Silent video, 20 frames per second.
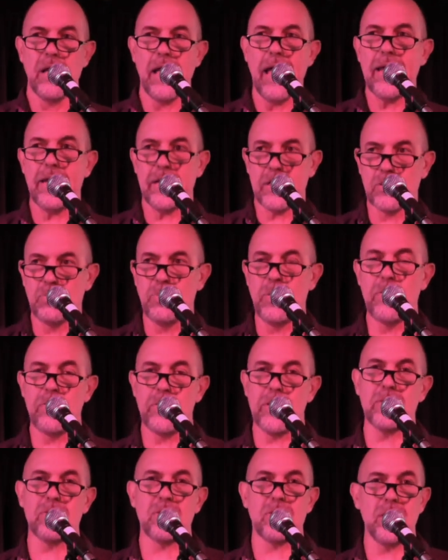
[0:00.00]
had
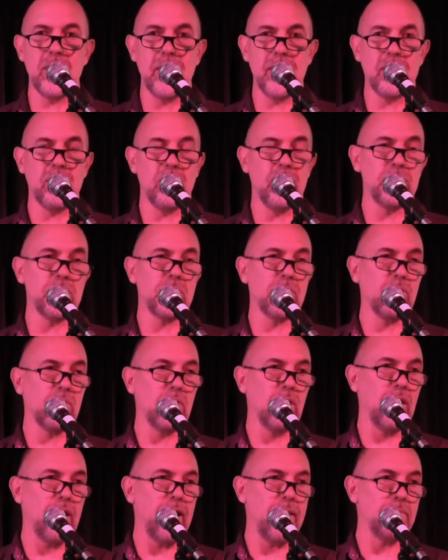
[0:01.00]
experienced the ecological
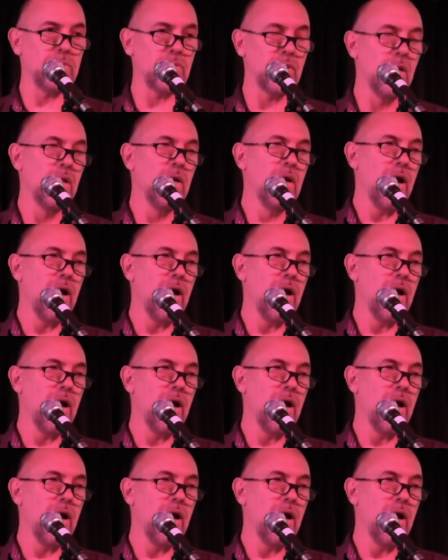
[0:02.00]
collapse,